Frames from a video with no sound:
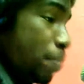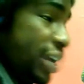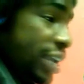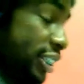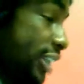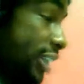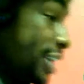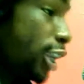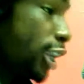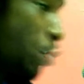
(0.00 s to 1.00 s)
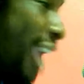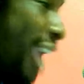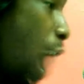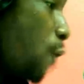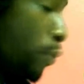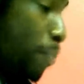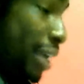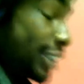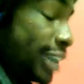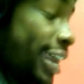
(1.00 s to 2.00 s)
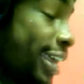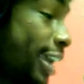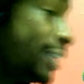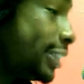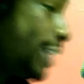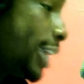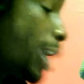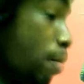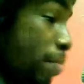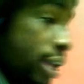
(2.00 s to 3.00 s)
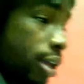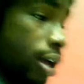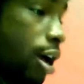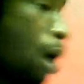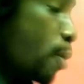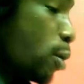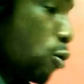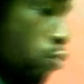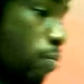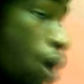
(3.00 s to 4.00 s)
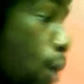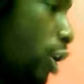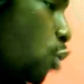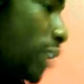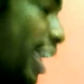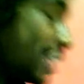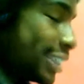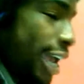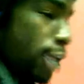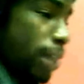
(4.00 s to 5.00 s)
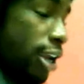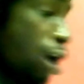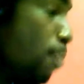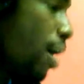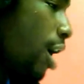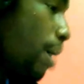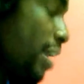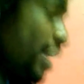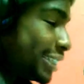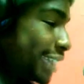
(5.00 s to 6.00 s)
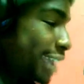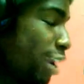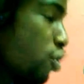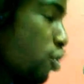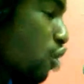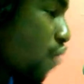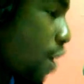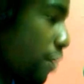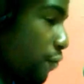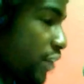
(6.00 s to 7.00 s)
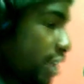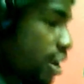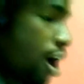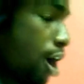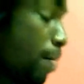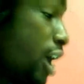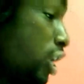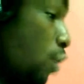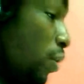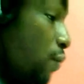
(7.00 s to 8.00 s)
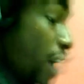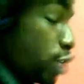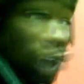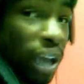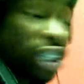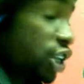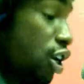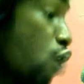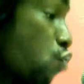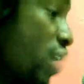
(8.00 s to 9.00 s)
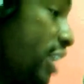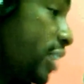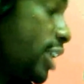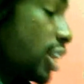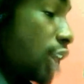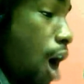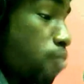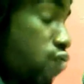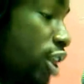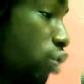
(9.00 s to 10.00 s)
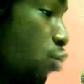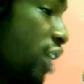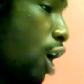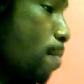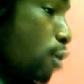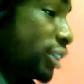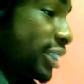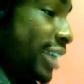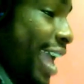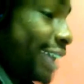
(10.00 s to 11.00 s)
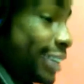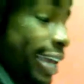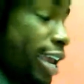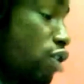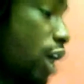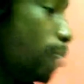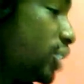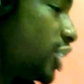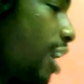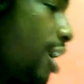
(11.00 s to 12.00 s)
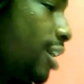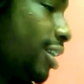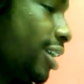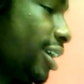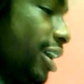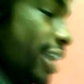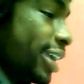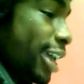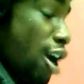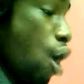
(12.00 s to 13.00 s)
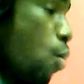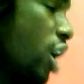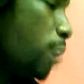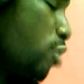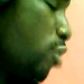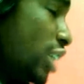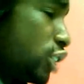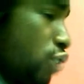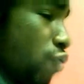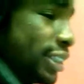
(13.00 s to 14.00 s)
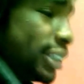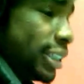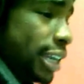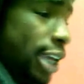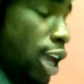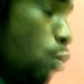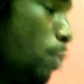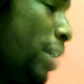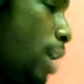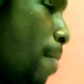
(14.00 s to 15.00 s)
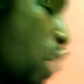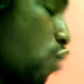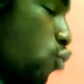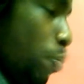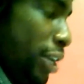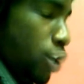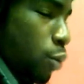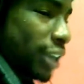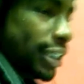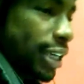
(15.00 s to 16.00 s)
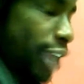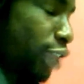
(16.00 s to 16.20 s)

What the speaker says: B just connected with the alphabets. Now they couldn't see me. Boom, blow like a timing bomb that set on the ground in Vietnam. No evacuation, ring the alarm, run through the emergency exit. Here comes John. Yeah, welcome to Resurrection City, where me and my crew be doing Z like